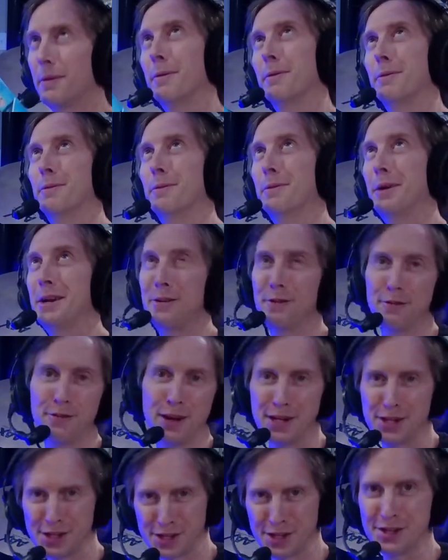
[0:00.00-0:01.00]

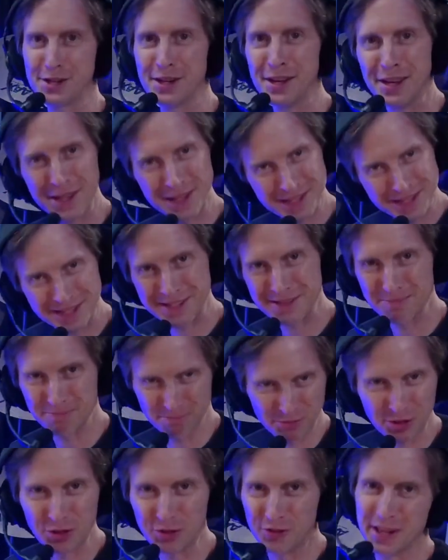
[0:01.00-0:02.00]
renovation
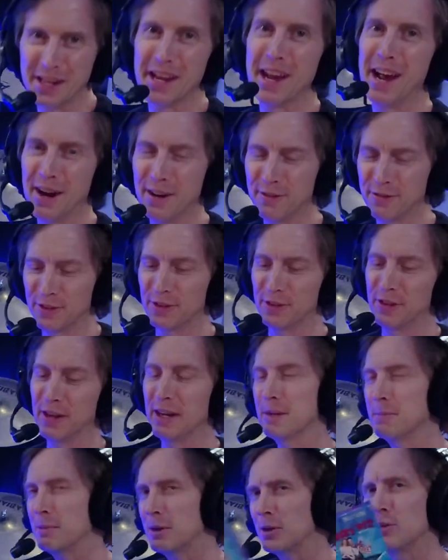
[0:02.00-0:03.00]
movie ever.
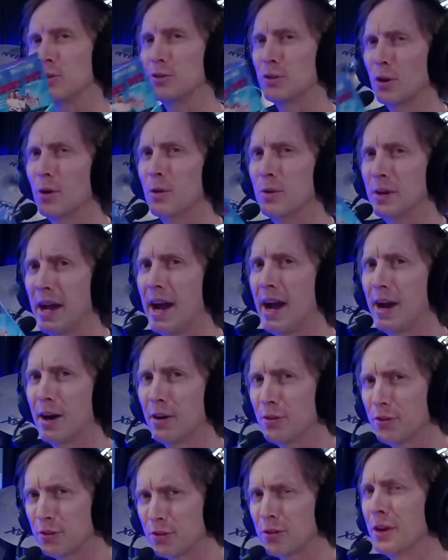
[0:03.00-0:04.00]
Anybody who's owned a
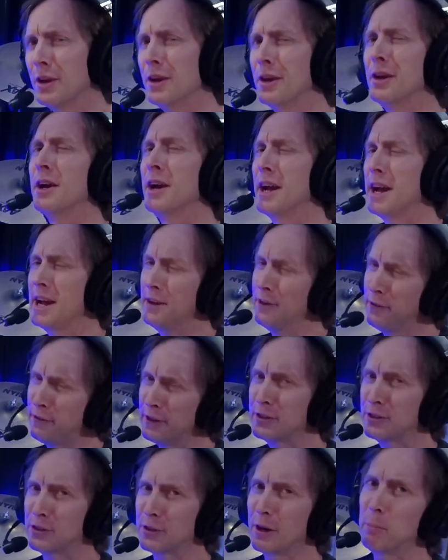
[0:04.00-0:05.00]
house and a
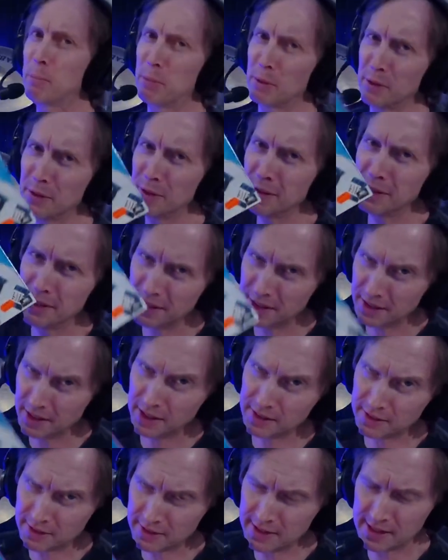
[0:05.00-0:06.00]
fixer-upper,
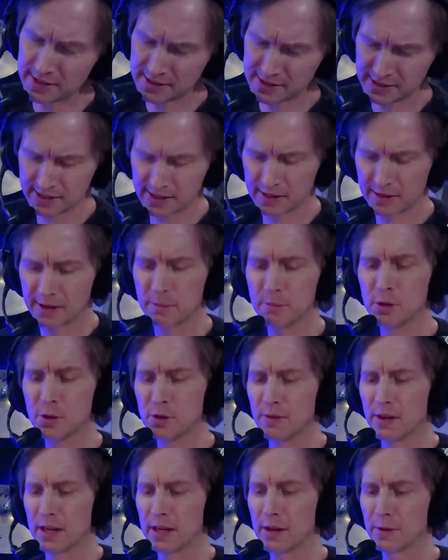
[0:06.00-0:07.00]
it's a necessary
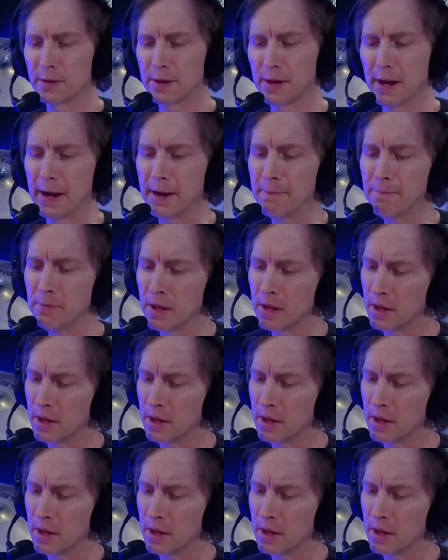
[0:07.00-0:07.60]
movie, okay?